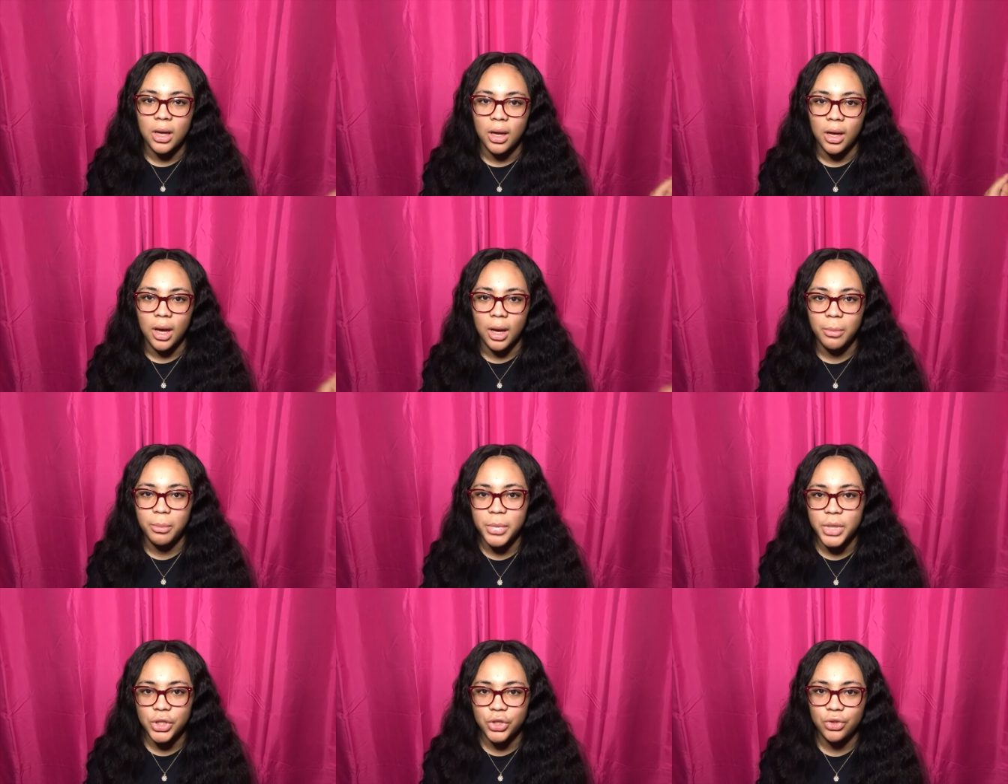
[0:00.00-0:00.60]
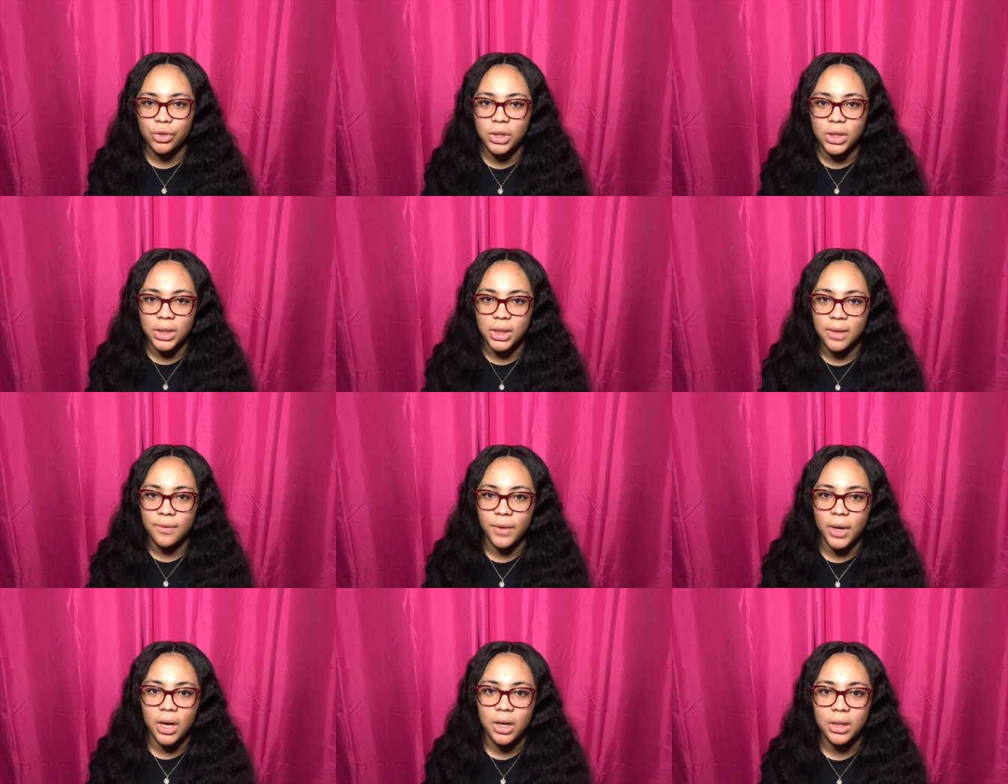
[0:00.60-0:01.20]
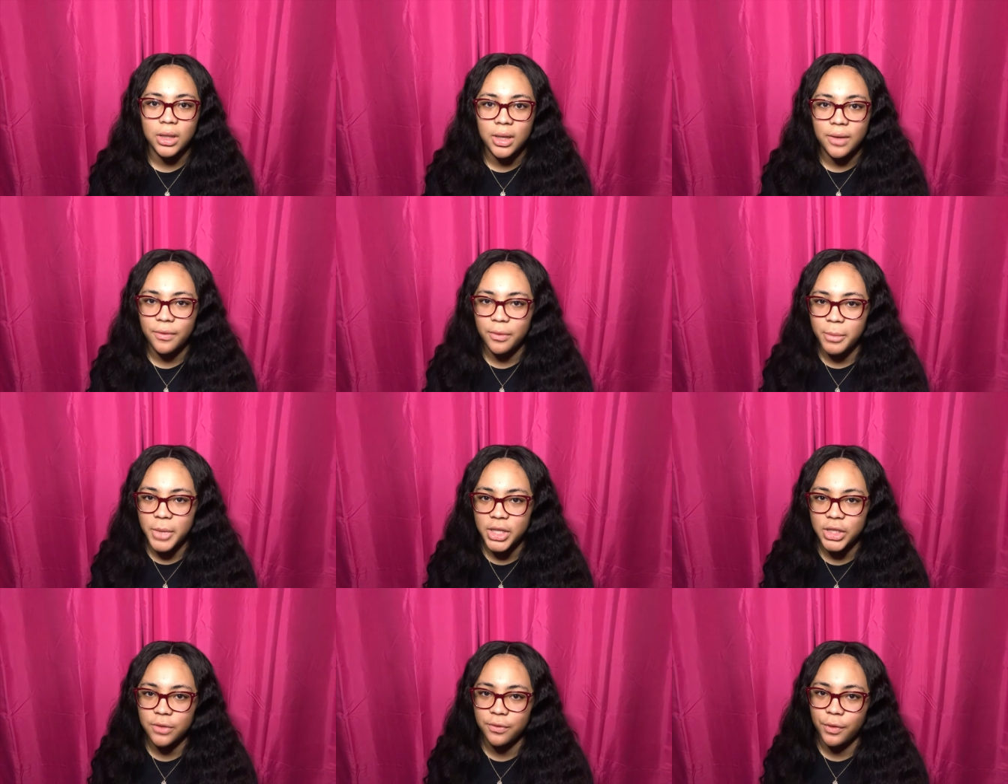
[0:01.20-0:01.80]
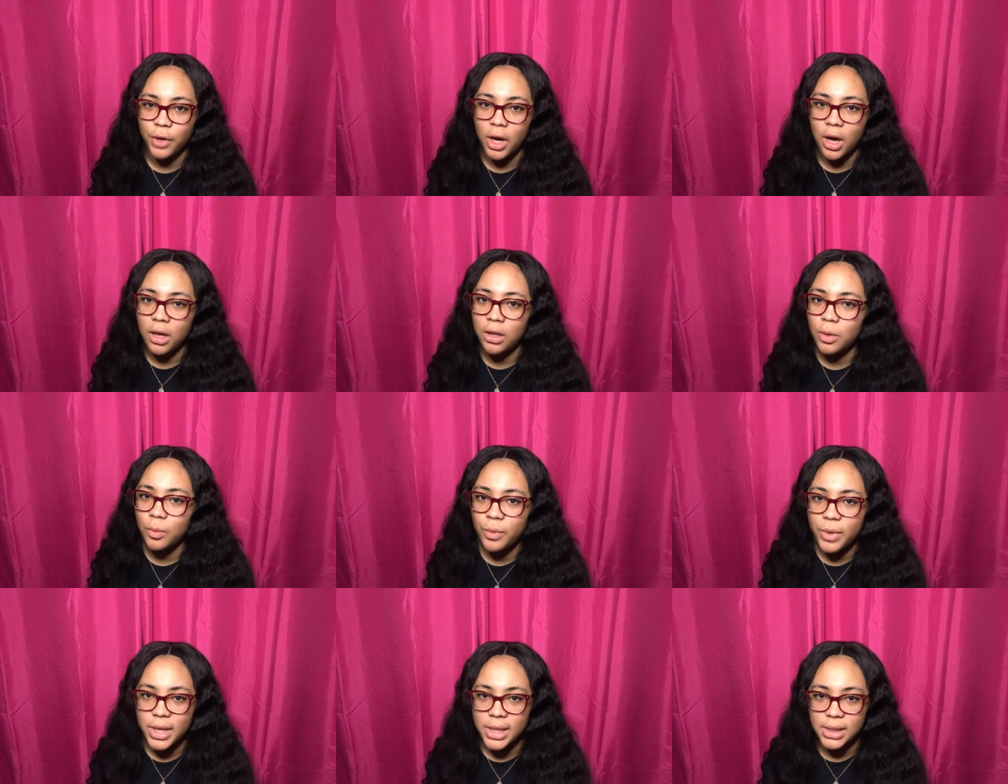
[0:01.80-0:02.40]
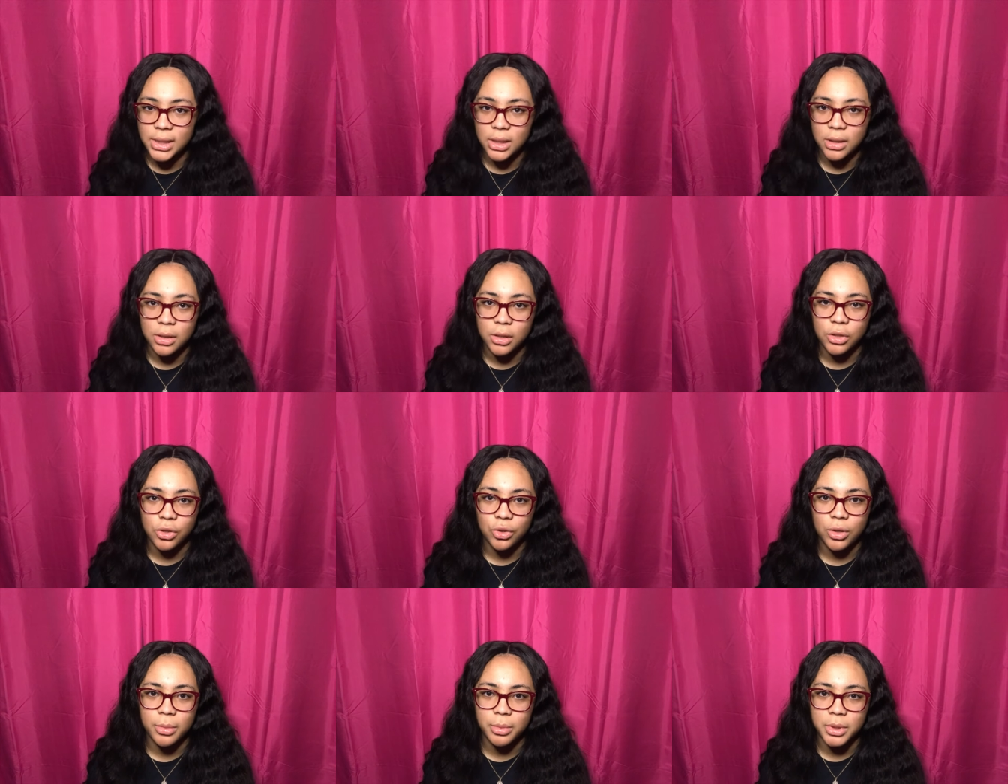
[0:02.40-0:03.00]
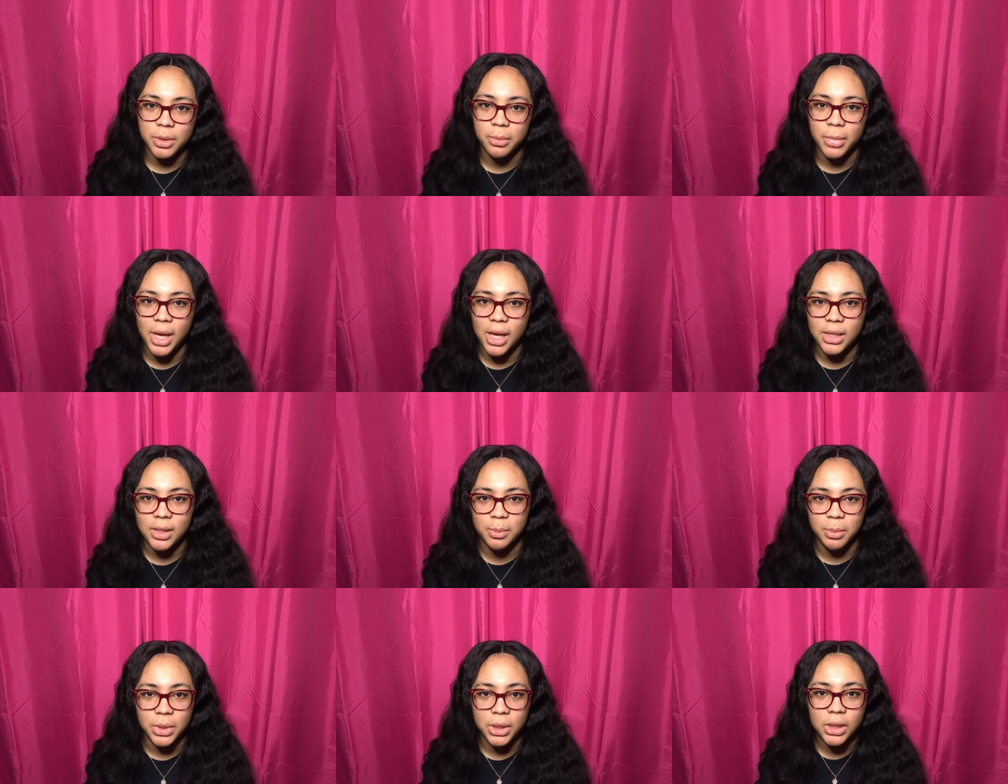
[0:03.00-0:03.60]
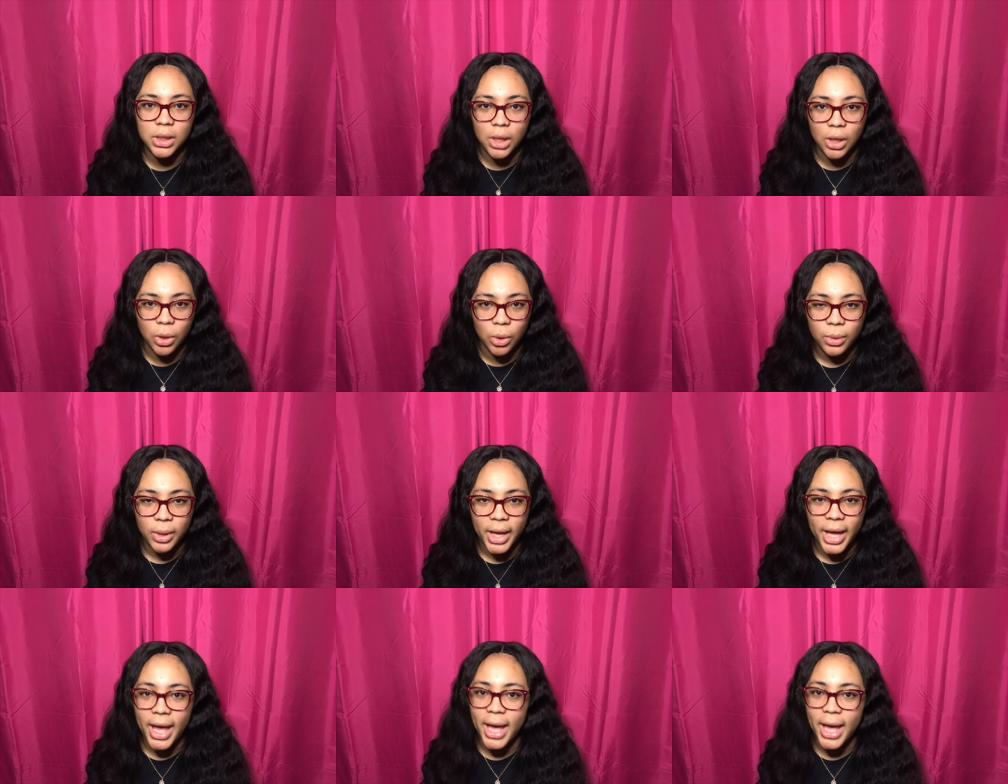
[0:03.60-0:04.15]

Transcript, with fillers: i'm gonna be sure to leave all the information for all the wigs in the description box below